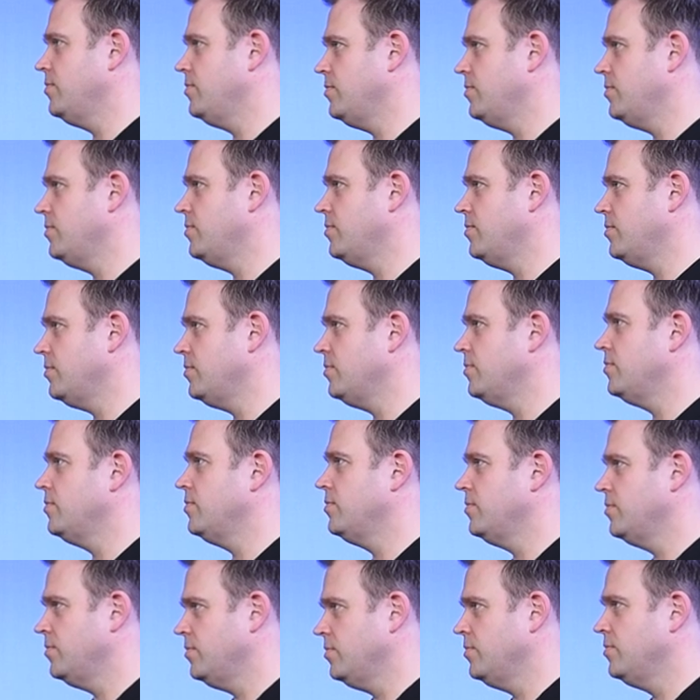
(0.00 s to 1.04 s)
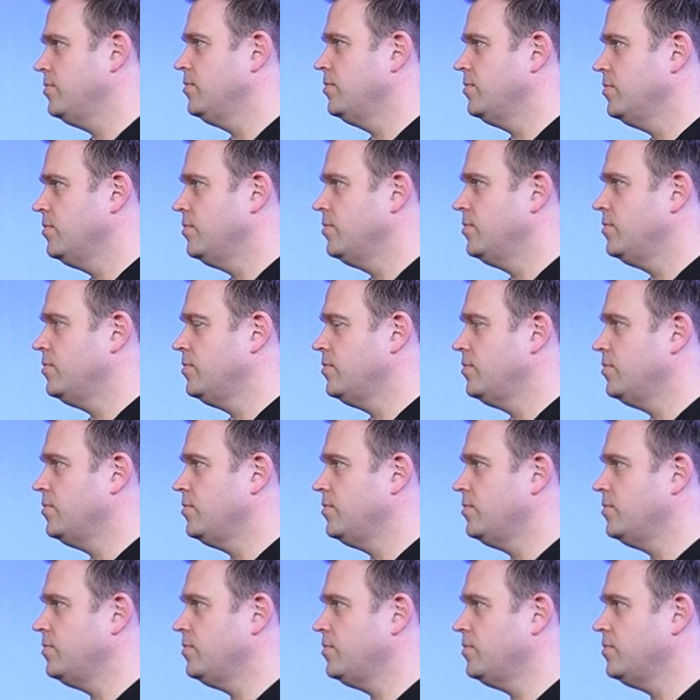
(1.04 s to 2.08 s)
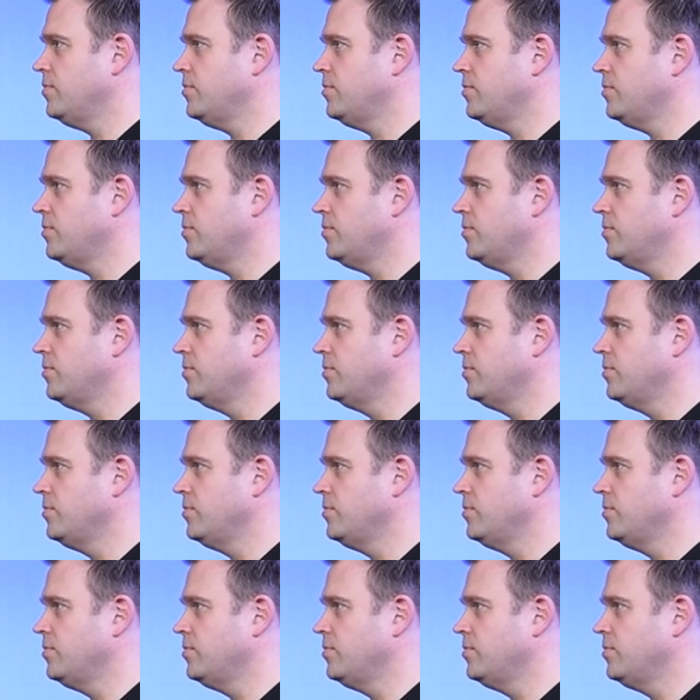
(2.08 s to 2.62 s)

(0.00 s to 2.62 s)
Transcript: The person shown says nothing.